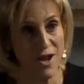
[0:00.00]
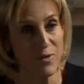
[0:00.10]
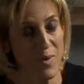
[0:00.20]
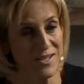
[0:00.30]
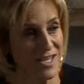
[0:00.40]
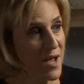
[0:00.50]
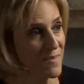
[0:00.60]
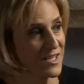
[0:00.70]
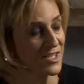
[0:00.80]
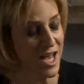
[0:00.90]
You never went to
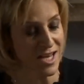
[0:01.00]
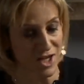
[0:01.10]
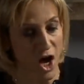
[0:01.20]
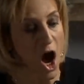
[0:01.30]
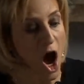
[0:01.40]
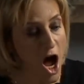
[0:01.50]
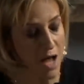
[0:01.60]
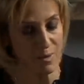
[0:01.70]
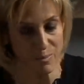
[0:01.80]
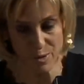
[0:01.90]
him and said, reasons,
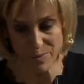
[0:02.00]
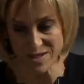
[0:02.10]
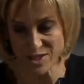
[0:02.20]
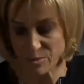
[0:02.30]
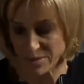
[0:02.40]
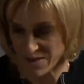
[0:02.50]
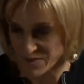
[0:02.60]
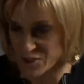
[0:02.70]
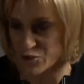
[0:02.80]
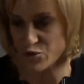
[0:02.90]
"I am a populist who
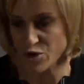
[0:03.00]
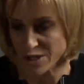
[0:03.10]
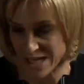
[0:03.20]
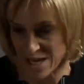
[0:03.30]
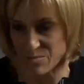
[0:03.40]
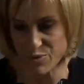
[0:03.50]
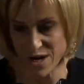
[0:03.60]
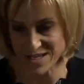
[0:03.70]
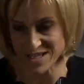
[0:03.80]
believes strongly in